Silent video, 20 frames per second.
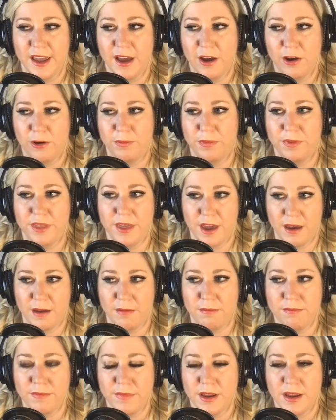help
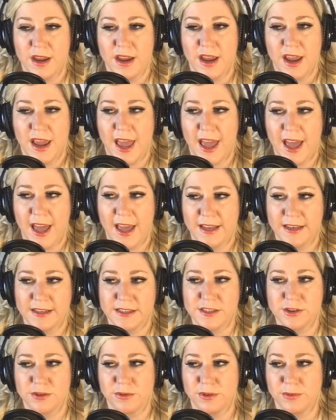them.
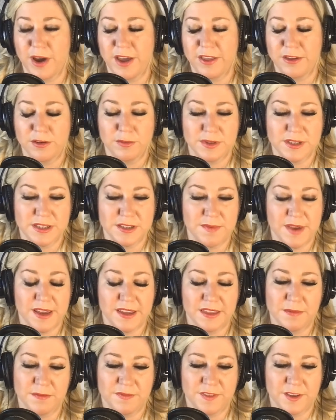And so whether it was to
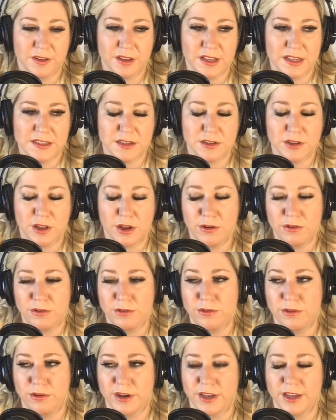make them feel less
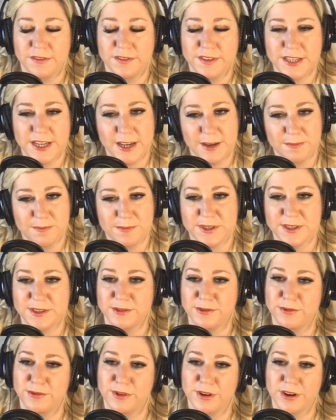alone, or give
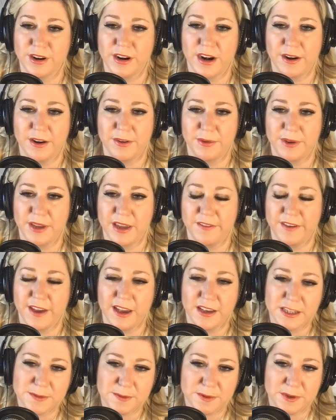tips, or we have
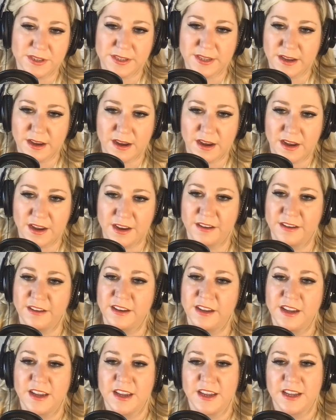experts on
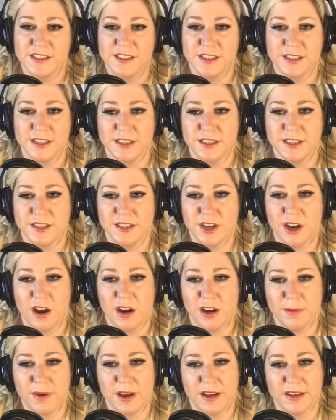to
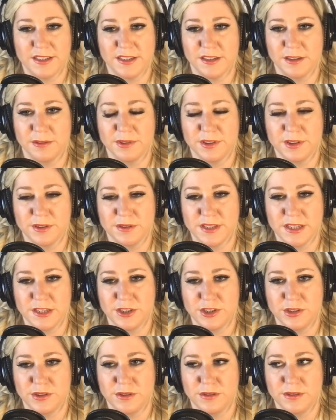talk about dealing with those
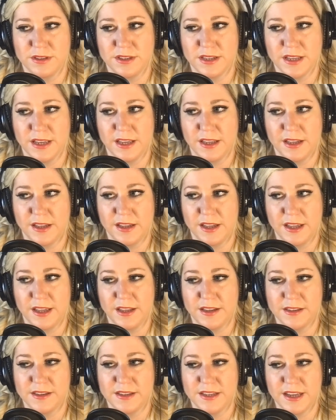issues, it
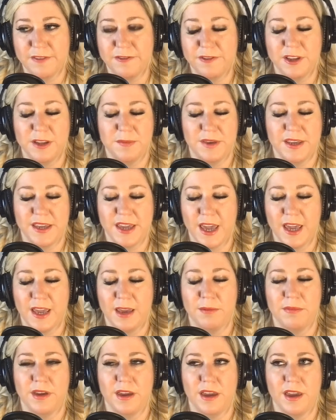definitely
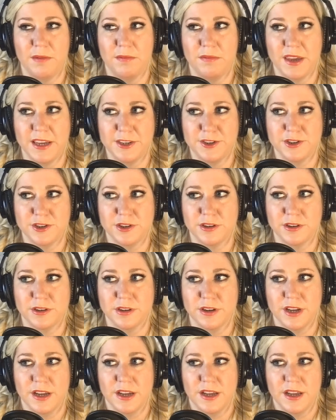became a major,
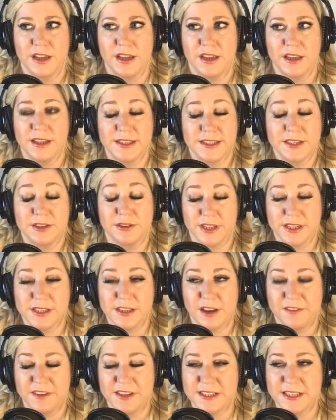and still is
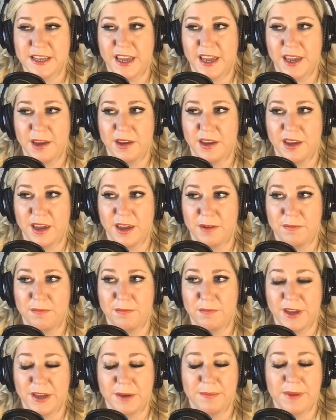obviously a
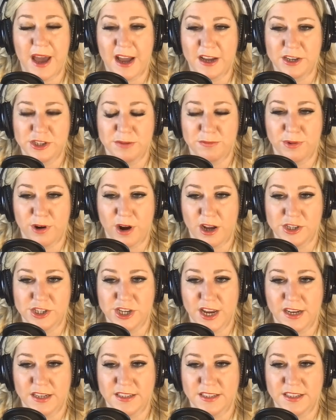big passion
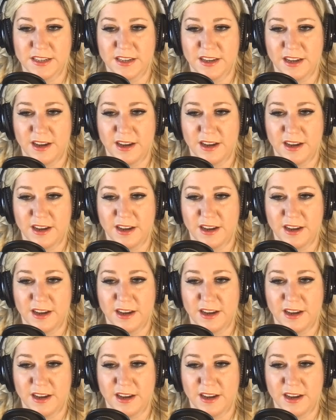project.